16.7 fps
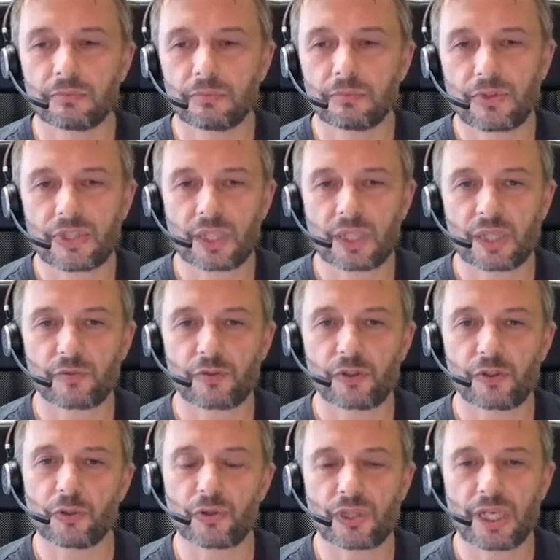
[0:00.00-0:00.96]
some of the
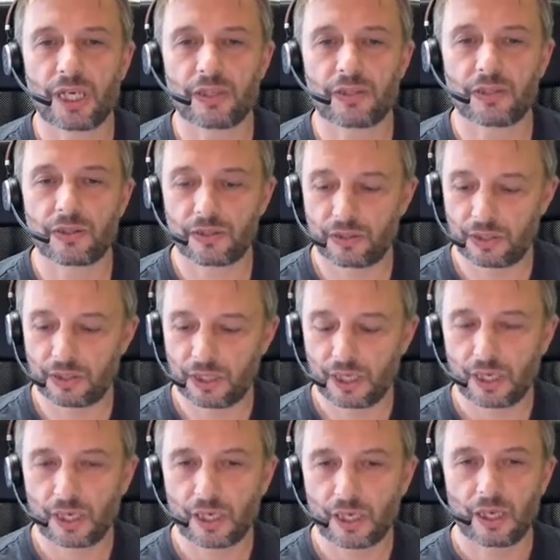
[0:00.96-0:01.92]
use cases.
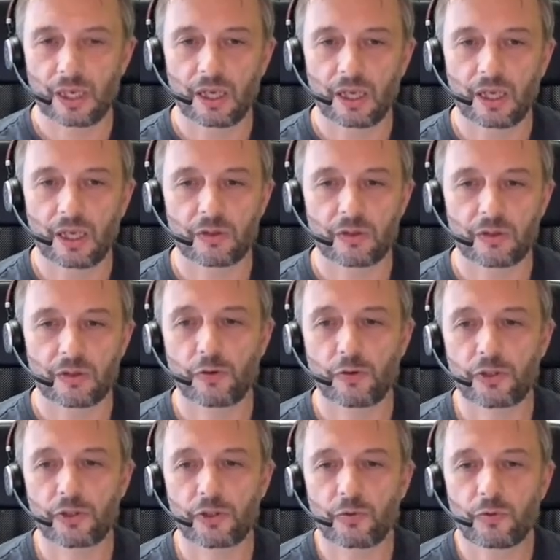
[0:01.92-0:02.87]
So first
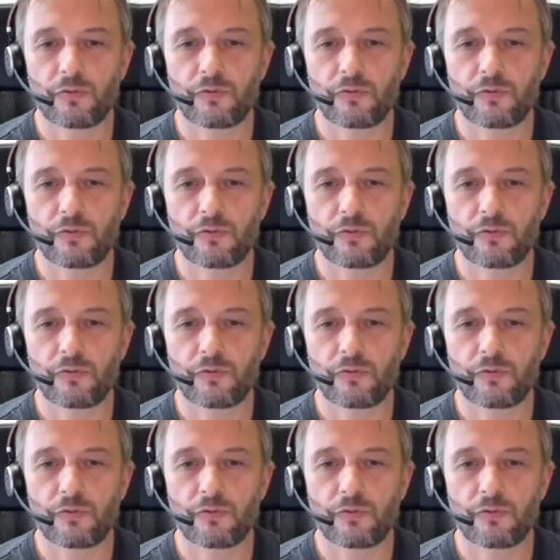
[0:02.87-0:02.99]
of all,